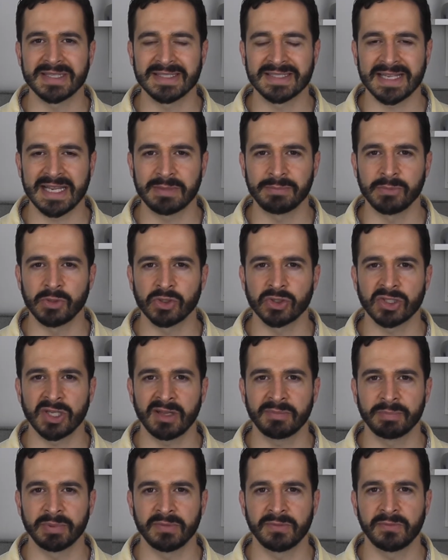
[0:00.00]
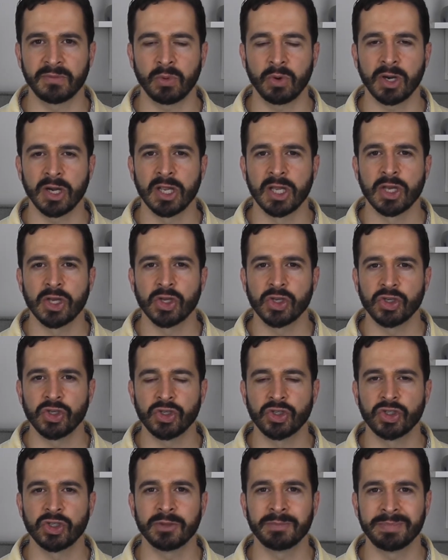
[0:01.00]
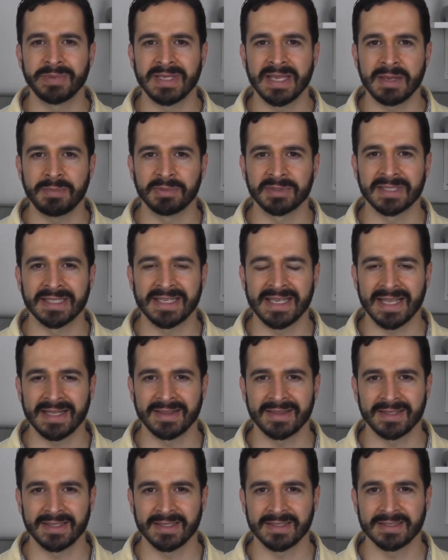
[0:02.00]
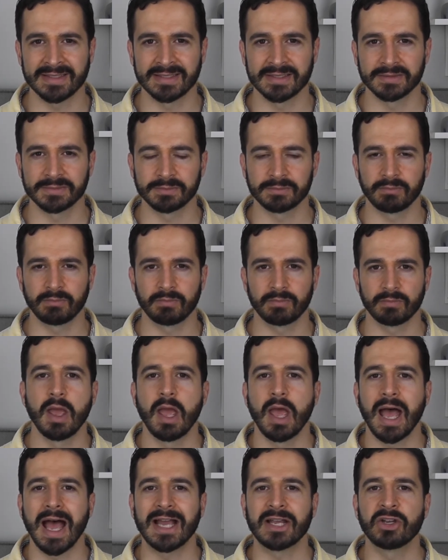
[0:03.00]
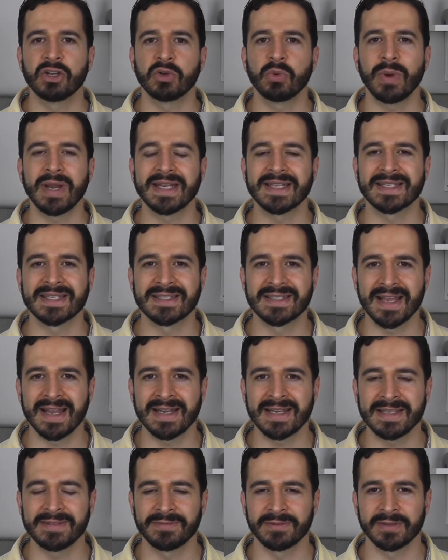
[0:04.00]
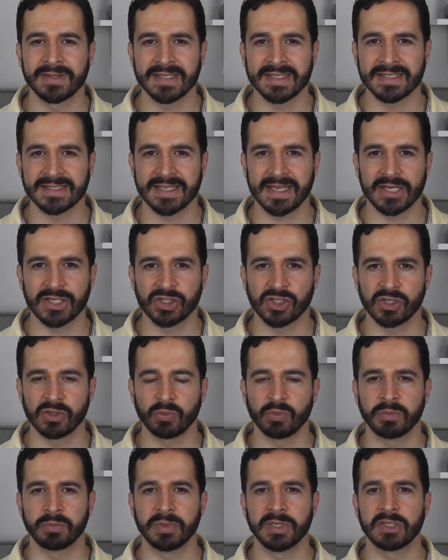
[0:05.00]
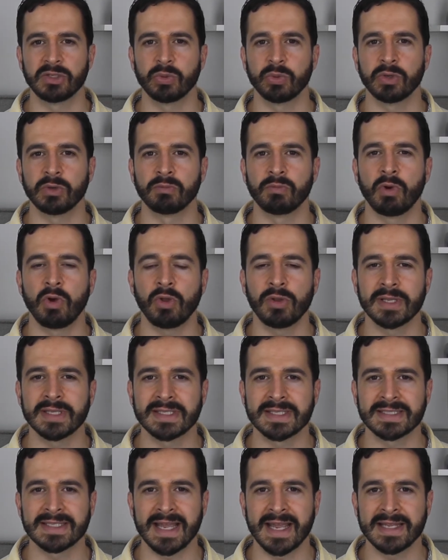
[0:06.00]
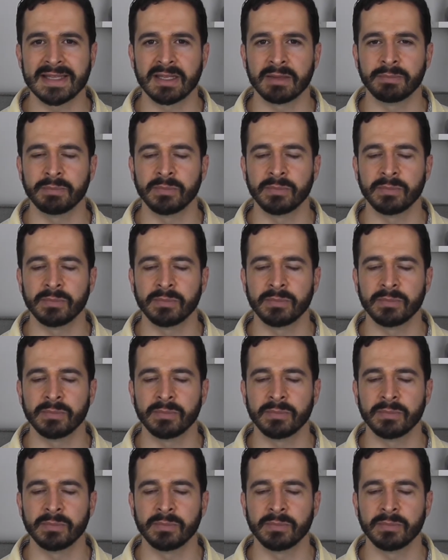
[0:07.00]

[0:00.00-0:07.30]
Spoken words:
inside MuleSoft before, you should be able to get these. A good way to study for this section would be to enroll inside the